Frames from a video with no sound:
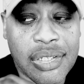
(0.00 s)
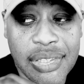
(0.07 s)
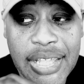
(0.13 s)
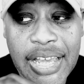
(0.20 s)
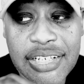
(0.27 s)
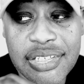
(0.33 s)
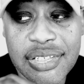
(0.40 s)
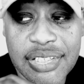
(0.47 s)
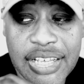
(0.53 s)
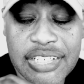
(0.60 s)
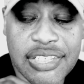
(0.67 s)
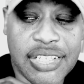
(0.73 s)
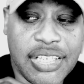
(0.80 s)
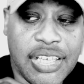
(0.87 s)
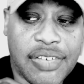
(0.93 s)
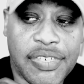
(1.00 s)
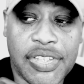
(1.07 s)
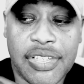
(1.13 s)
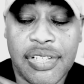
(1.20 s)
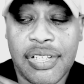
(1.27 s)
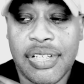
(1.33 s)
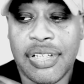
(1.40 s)
That's that's a
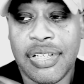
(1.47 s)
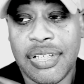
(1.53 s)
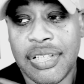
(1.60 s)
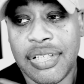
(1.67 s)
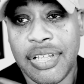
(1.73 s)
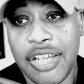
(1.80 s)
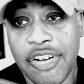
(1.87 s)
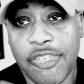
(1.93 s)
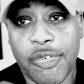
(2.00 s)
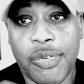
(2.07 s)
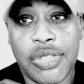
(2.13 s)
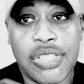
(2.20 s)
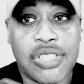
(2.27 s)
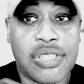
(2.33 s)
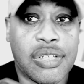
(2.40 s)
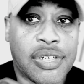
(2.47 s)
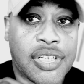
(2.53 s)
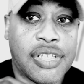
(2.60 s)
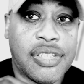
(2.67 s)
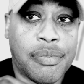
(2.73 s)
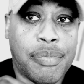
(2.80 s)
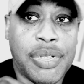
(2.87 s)
given. Everyone is
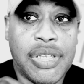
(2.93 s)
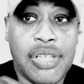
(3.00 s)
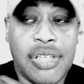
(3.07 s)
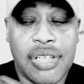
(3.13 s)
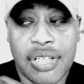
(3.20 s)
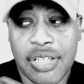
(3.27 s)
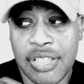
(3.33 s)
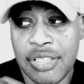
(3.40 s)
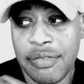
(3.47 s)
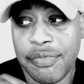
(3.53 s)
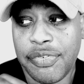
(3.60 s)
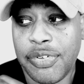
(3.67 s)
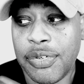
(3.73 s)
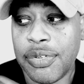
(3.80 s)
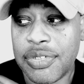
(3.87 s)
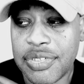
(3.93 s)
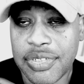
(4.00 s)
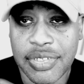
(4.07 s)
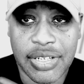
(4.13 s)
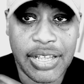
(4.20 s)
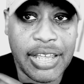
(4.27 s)
looking to be an influencer.